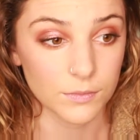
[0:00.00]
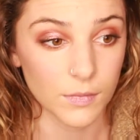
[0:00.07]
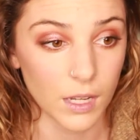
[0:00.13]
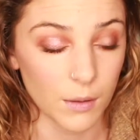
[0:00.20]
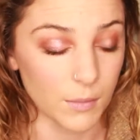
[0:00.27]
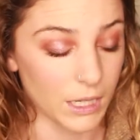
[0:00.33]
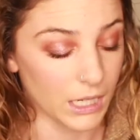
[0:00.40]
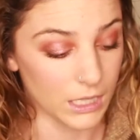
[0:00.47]

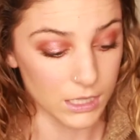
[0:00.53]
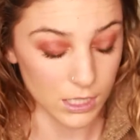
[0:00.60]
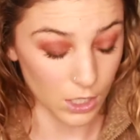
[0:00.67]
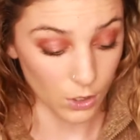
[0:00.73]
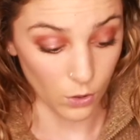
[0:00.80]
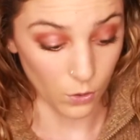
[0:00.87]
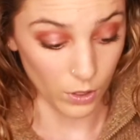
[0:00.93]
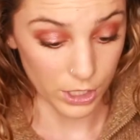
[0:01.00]
I mean, it's a
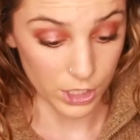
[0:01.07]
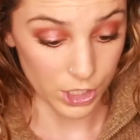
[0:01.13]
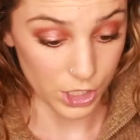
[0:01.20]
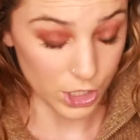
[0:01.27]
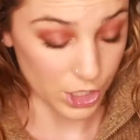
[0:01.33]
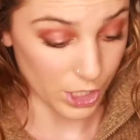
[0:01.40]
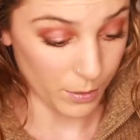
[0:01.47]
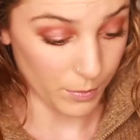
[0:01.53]
gorgeous
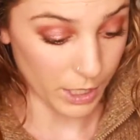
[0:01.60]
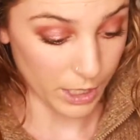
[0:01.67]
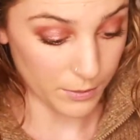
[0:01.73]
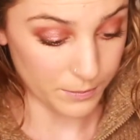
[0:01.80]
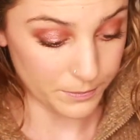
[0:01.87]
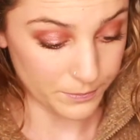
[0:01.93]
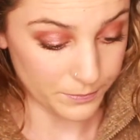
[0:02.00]
shimmer.